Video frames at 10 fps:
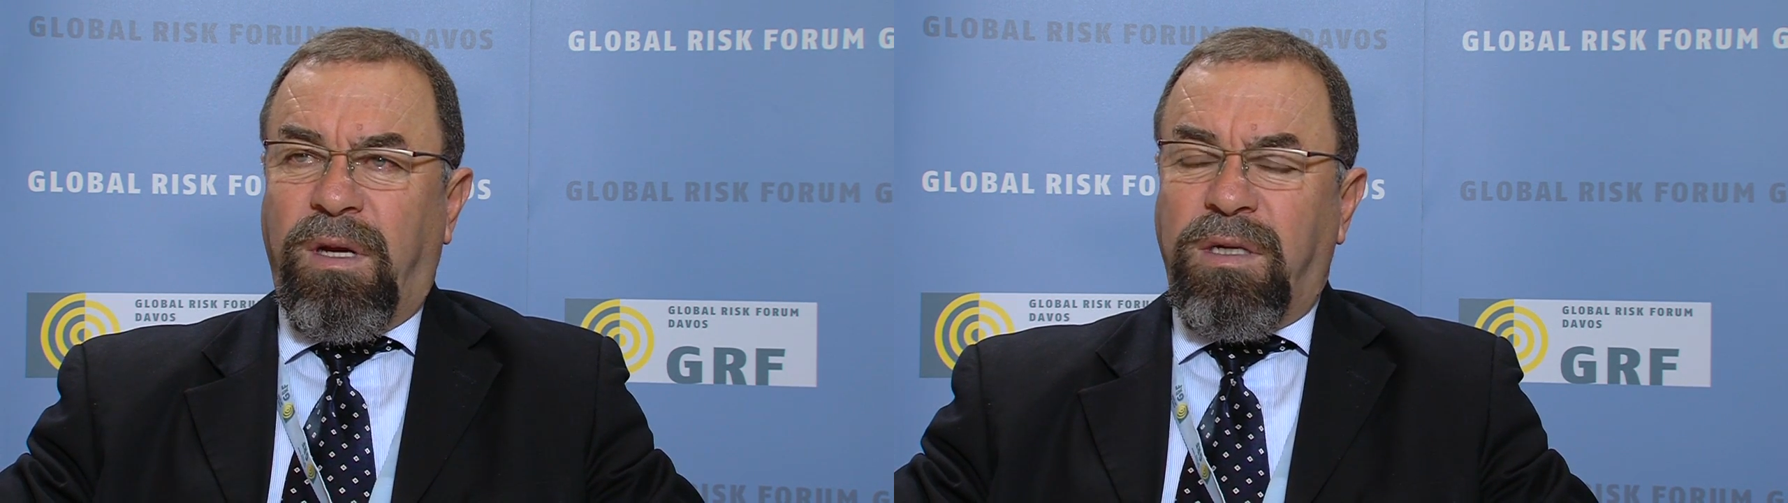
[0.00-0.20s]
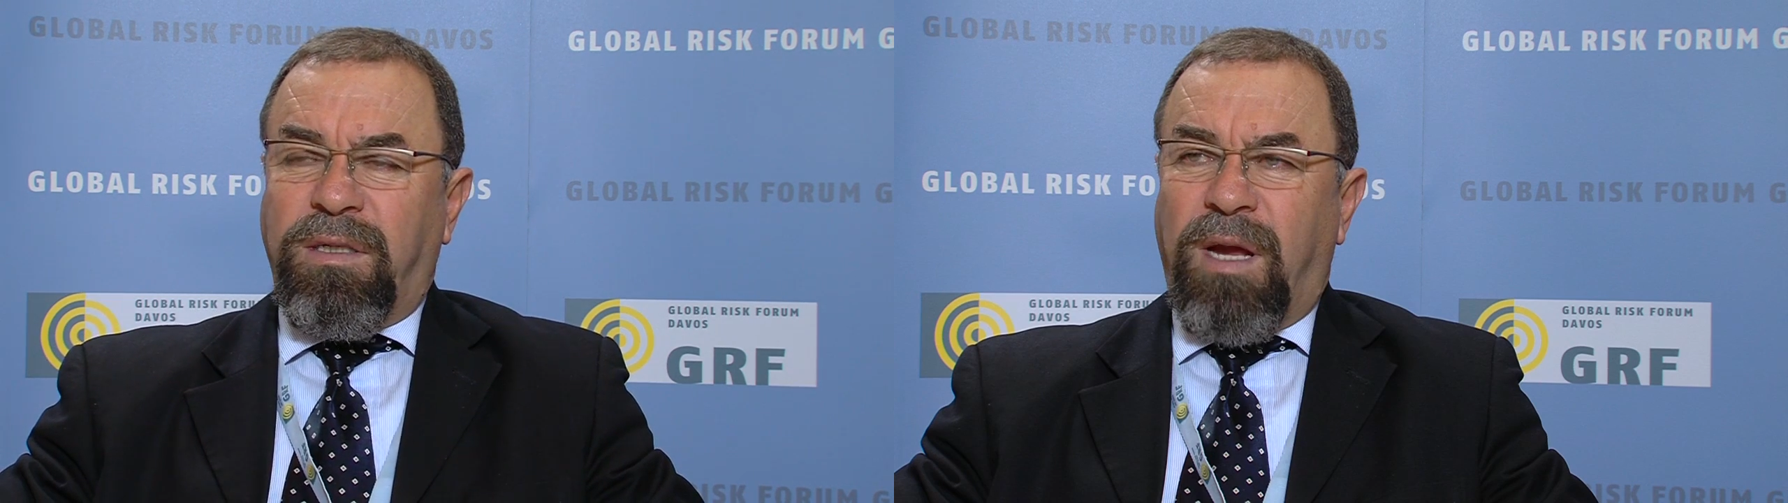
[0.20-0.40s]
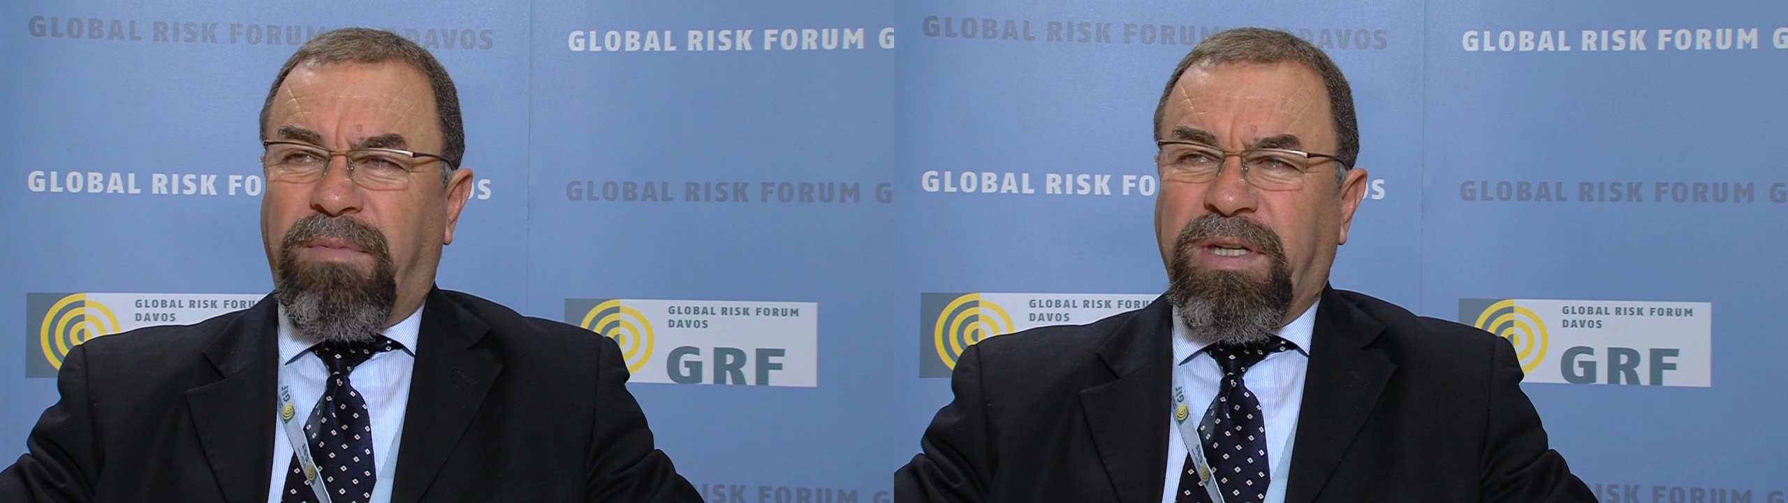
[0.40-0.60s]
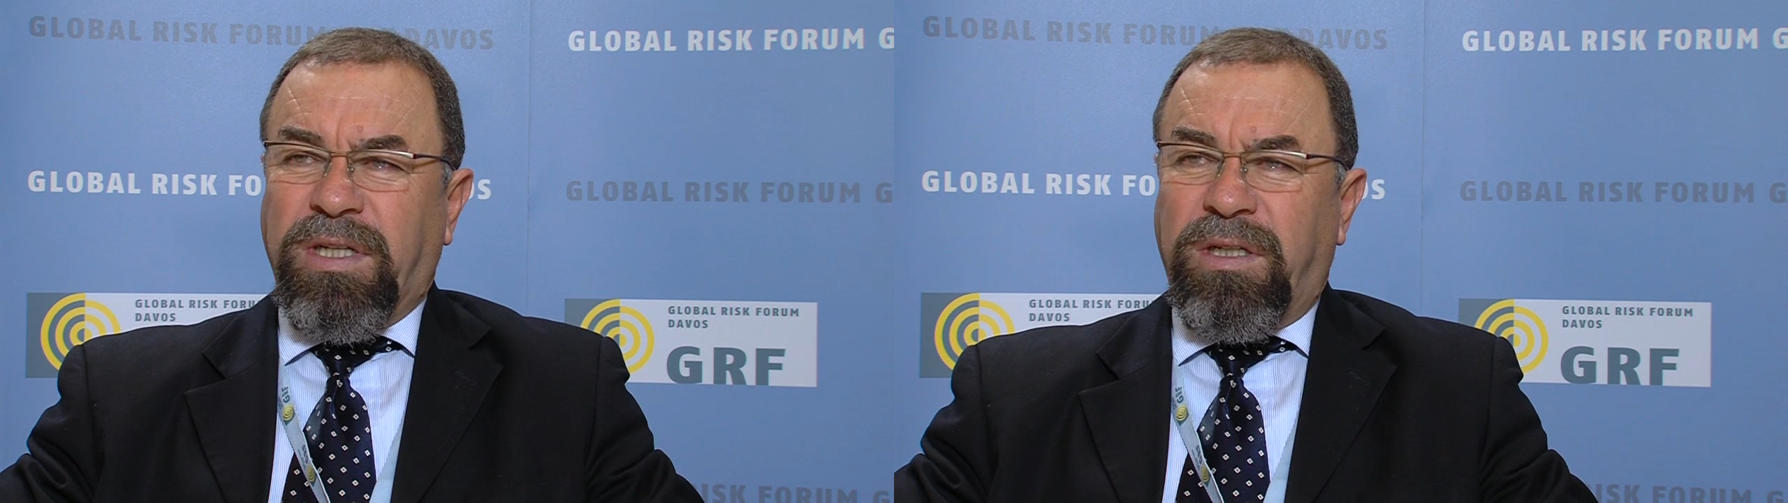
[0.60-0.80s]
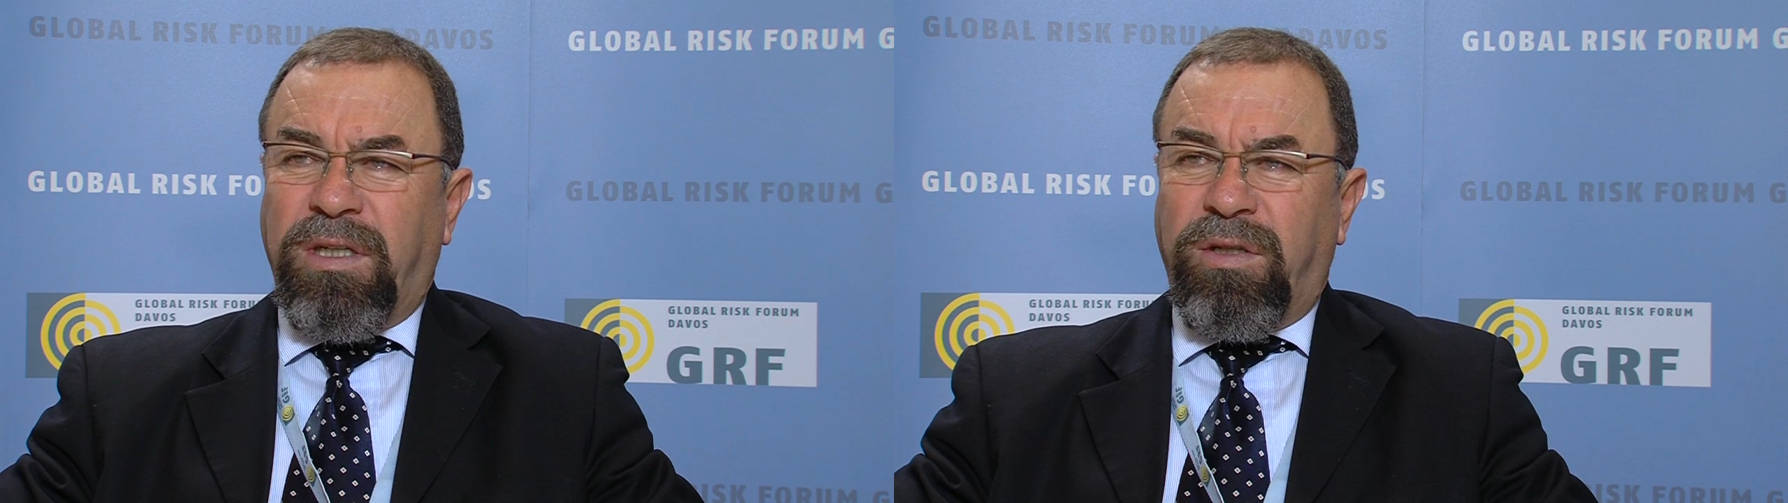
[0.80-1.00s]

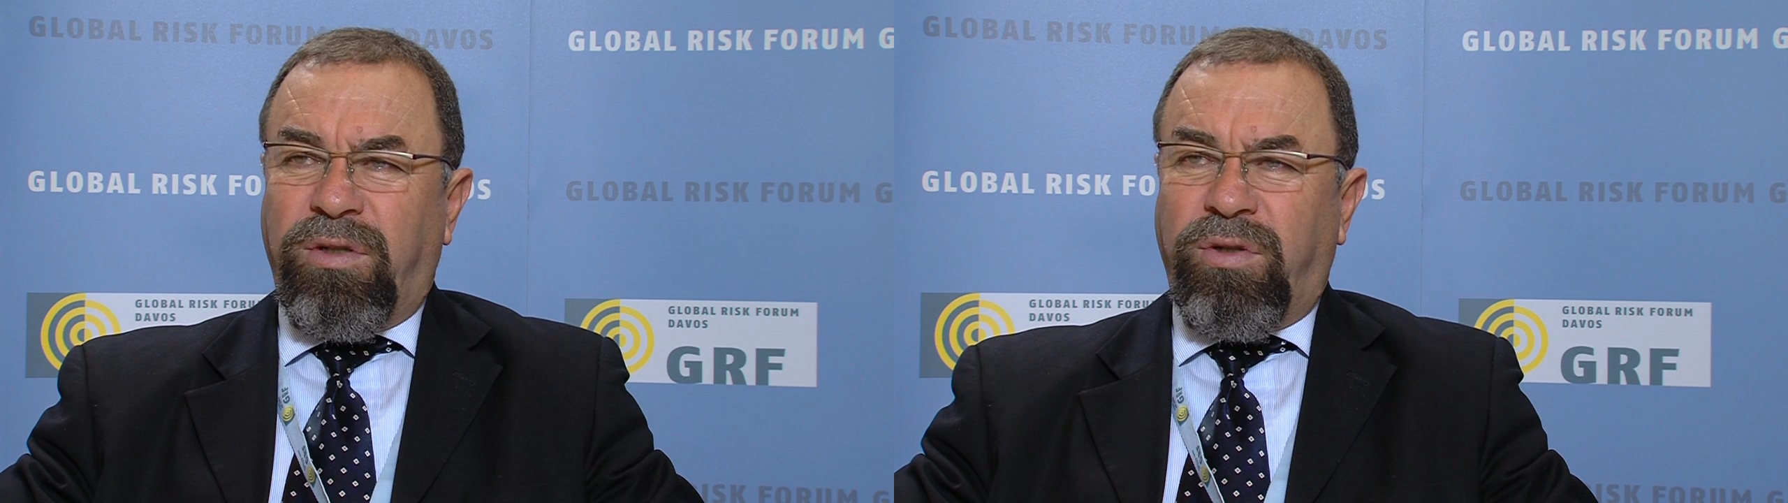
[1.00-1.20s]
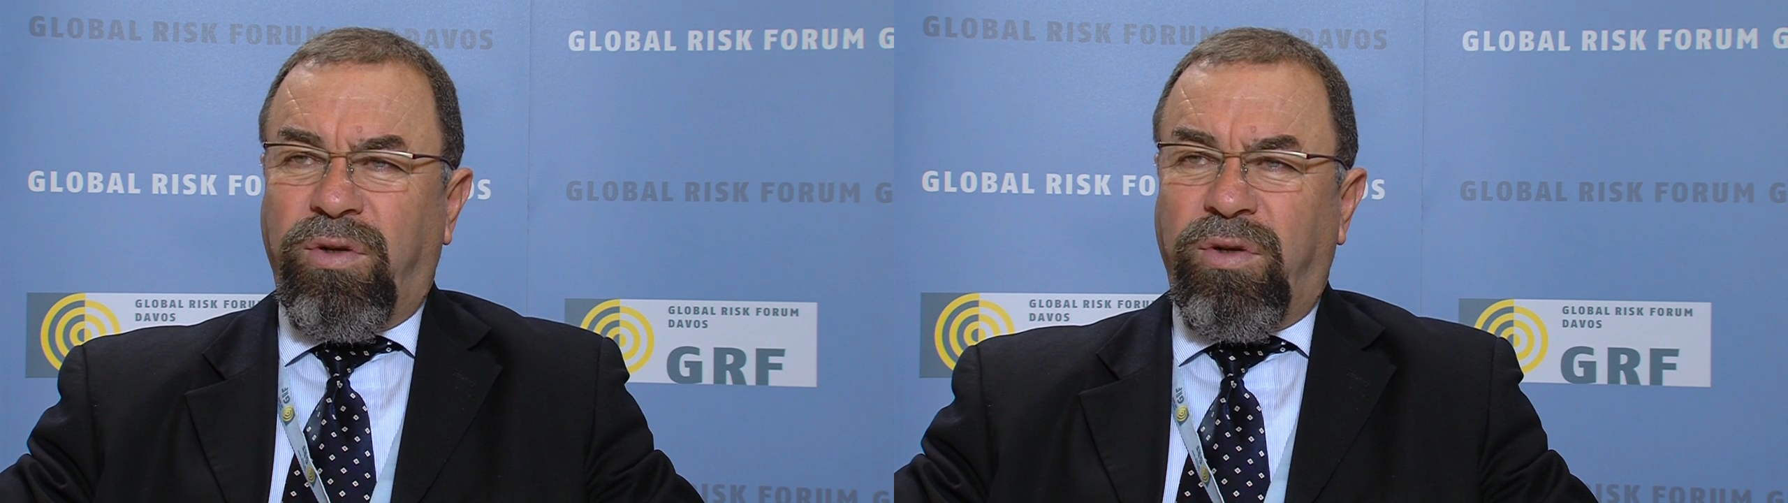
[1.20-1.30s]
established in